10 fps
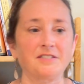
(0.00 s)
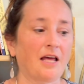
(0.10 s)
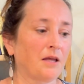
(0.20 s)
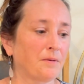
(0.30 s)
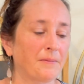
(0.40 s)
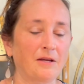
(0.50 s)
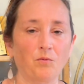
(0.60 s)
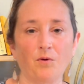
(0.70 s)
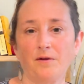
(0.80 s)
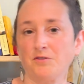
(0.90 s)
telling me
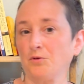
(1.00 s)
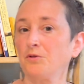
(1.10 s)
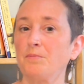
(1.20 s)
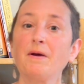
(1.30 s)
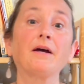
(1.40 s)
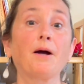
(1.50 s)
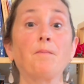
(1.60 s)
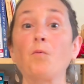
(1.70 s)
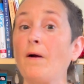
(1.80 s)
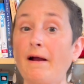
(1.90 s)
what tool to pick
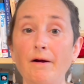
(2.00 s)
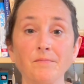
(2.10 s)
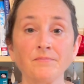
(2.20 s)
up where.